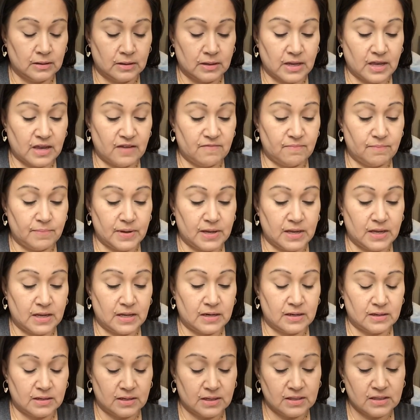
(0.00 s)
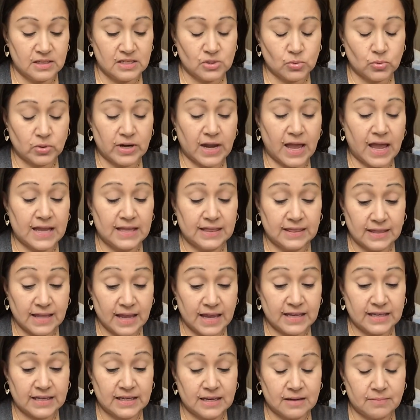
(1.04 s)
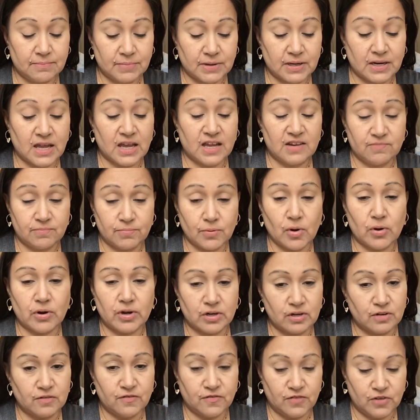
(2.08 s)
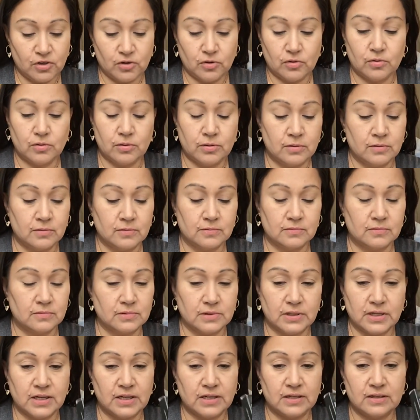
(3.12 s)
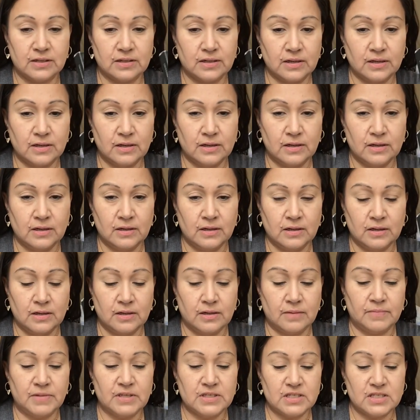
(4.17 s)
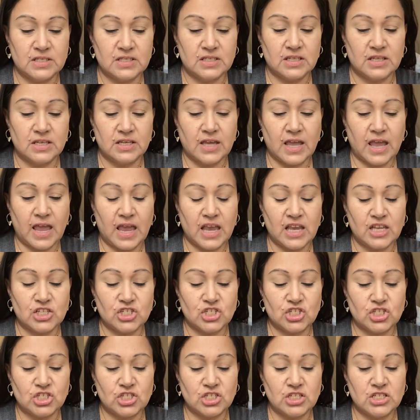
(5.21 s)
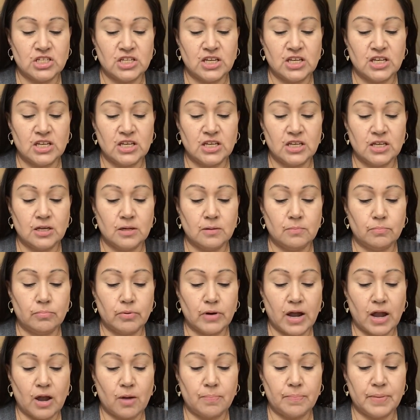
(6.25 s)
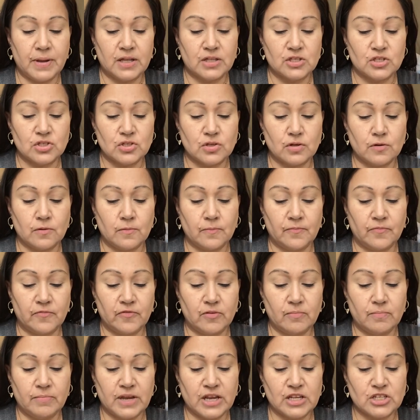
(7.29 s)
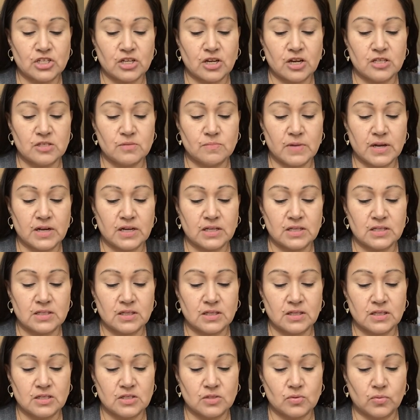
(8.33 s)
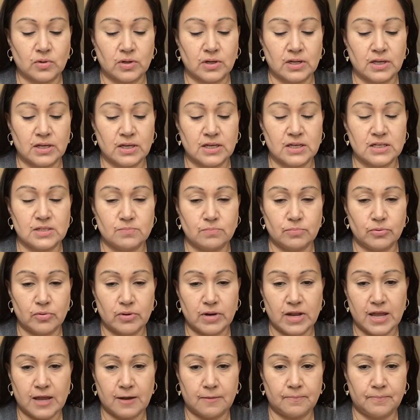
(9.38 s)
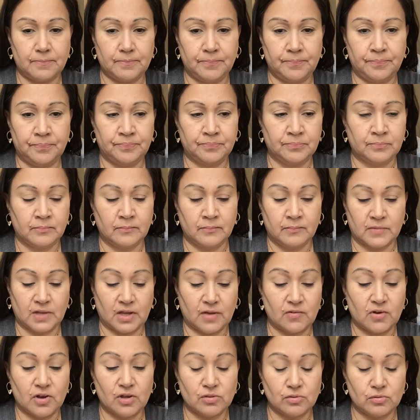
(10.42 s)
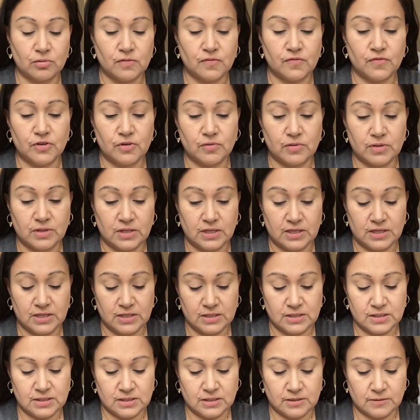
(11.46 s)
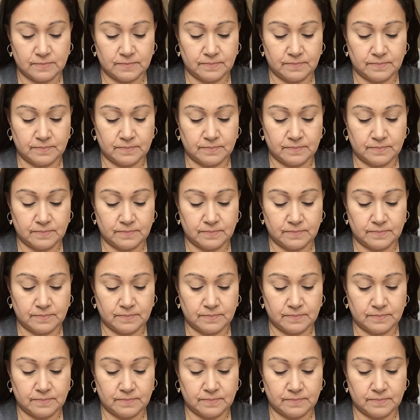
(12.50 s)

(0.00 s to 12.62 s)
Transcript: have been, and this one I like it, but I've broken a few. And this is the HD brow pencil from BH Cosmetics, and this one is brunette. I've gone through a few of these.